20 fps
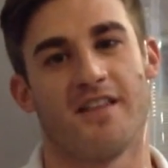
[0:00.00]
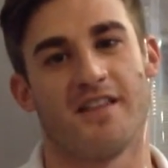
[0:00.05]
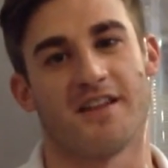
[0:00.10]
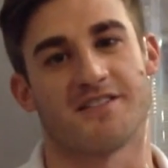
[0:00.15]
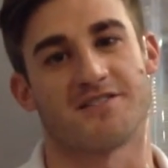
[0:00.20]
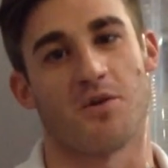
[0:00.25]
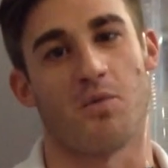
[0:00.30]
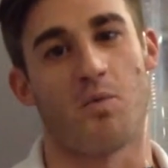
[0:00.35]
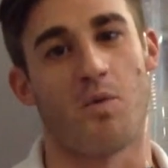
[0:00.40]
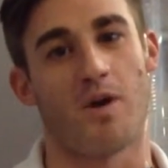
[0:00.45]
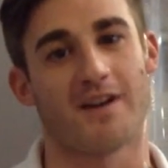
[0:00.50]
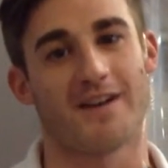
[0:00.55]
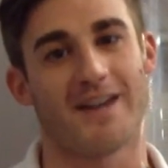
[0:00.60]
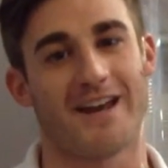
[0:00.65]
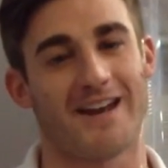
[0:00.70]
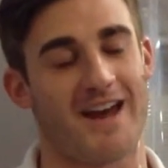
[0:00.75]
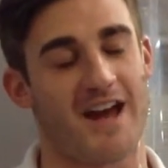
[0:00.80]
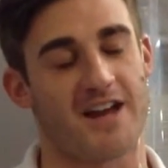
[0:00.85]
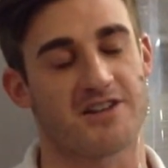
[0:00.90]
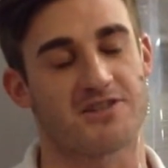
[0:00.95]
That's a
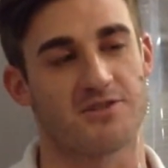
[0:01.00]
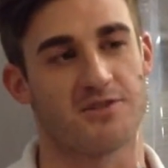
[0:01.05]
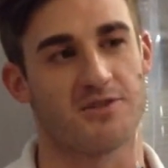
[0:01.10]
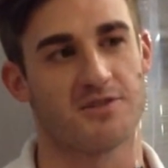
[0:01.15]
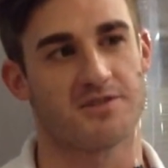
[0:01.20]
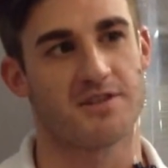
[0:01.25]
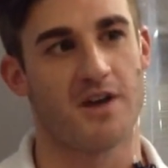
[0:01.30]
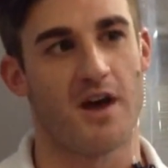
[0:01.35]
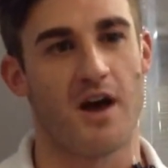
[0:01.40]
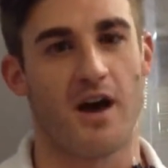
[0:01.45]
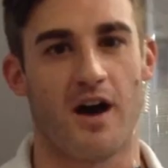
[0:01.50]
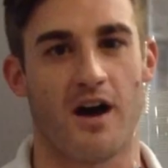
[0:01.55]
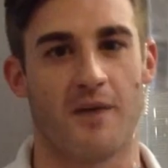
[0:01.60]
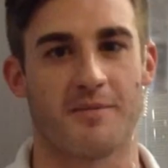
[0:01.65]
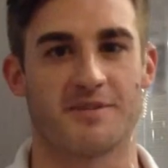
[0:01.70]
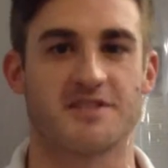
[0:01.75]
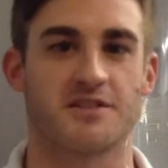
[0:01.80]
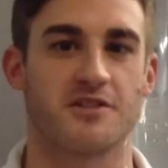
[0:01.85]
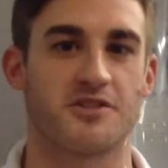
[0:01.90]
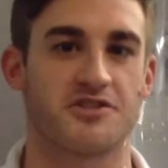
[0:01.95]
one-day nationals.
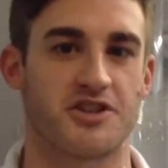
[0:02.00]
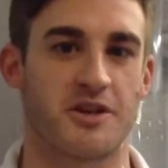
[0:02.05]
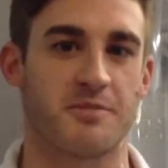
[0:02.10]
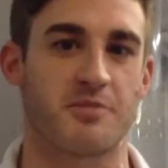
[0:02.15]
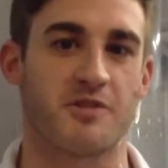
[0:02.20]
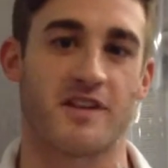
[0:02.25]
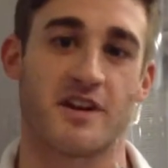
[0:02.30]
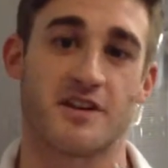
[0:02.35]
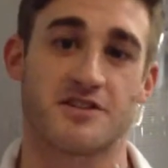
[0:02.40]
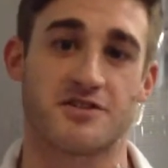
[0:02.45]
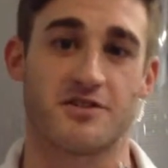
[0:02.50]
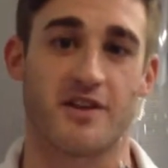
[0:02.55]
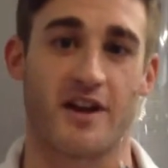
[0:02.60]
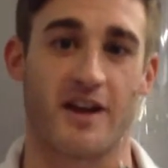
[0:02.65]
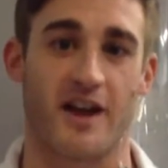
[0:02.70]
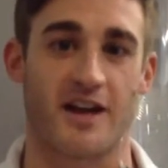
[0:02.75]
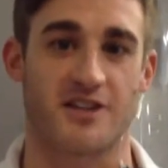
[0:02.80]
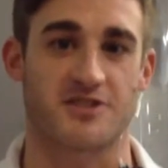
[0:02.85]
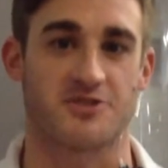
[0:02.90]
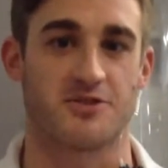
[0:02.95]
It's a little cheaper than a two-day
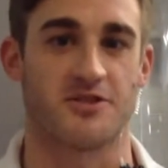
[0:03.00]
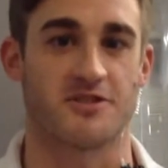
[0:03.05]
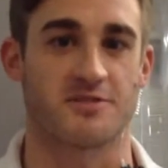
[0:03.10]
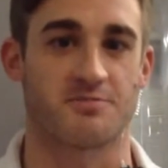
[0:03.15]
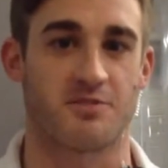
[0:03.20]
nationals,